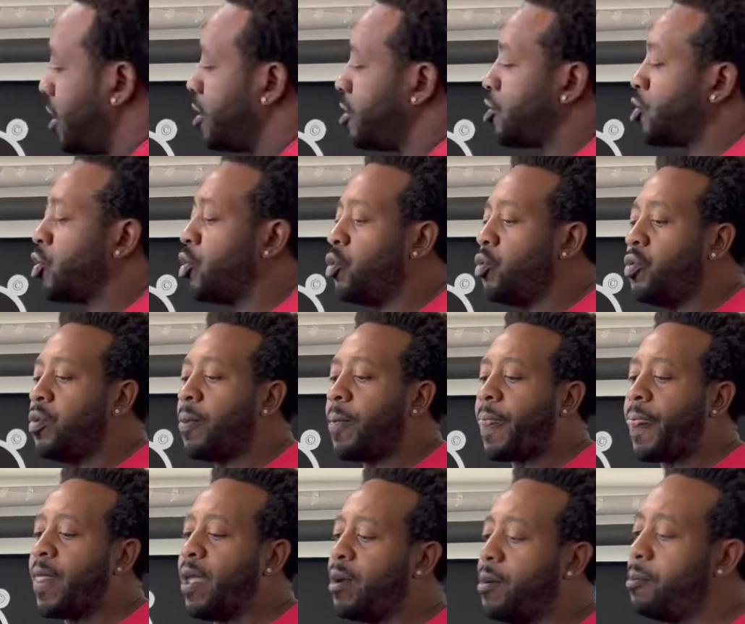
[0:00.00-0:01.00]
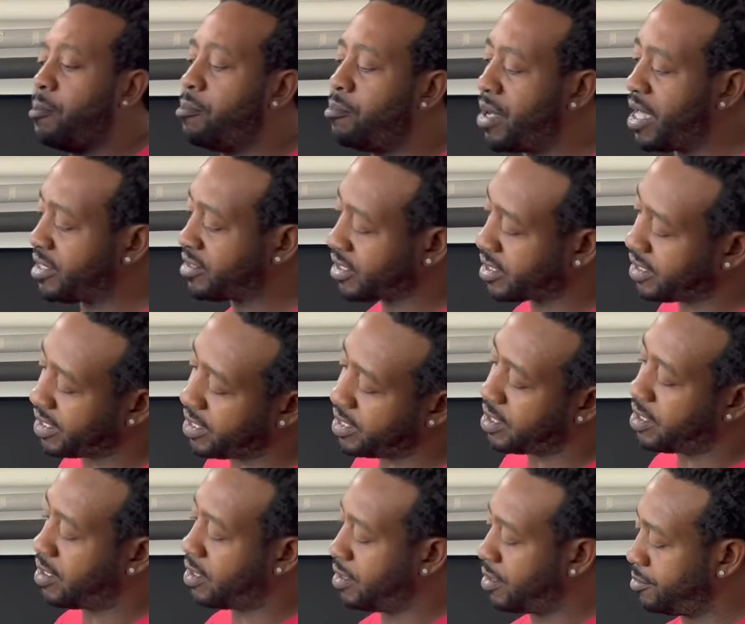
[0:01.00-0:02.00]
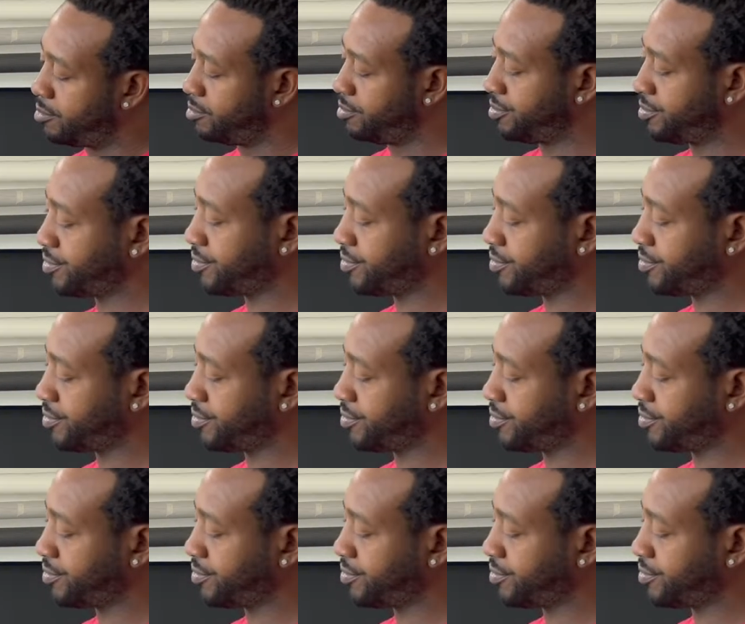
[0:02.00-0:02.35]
So basically, you